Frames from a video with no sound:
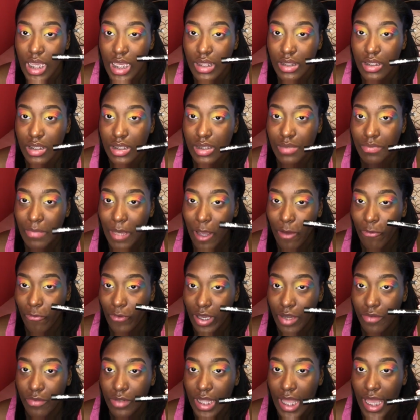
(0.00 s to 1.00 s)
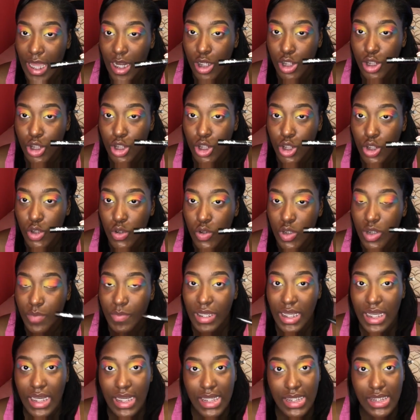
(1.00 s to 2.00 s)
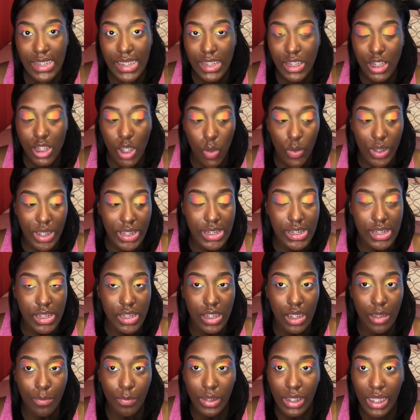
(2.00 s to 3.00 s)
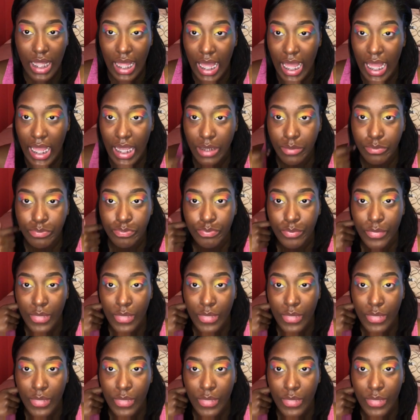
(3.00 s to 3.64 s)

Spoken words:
This is my favorite liner to use because it's so easy to apply,